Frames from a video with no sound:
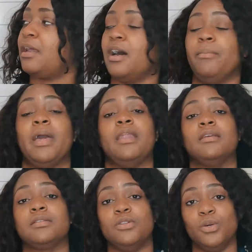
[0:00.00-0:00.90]
it up, and
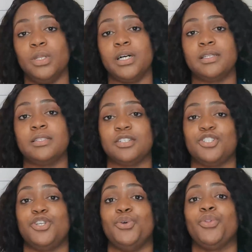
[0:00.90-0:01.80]
it's New Look
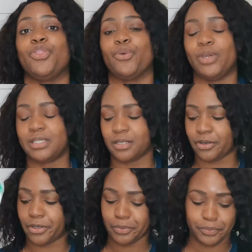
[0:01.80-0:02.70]

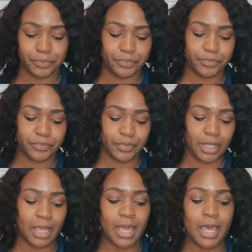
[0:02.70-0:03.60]
6230.
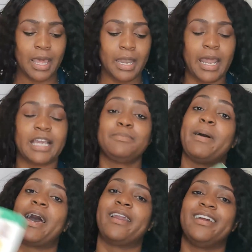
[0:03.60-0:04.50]
Next
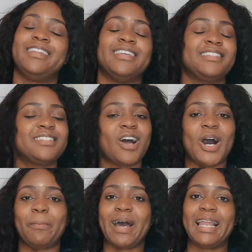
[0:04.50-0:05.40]
pattern, this is
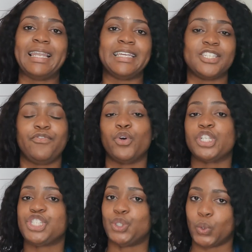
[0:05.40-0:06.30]
on my list
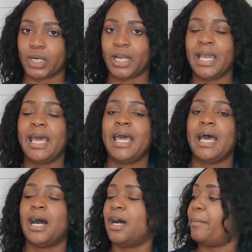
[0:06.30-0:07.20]
for sure.
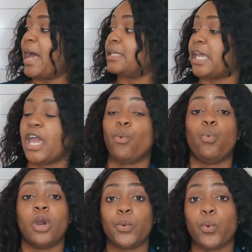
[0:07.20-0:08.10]
As a
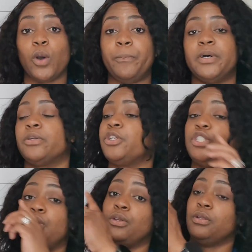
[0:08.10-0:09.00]
wardrobe builder
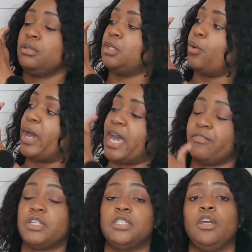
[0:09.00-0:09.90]
to sew
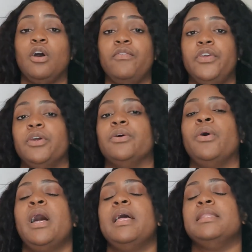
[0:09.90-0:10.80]
every single
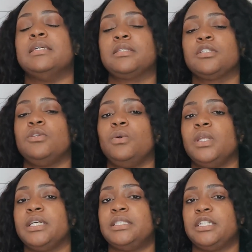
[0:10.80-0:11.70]
view. This is New Look